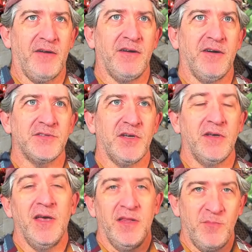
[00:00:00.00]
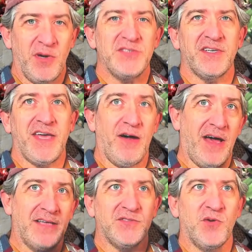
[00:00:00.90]
here I'll show you, the budget account
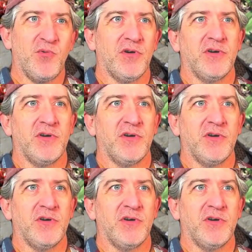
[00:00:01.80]
has no border.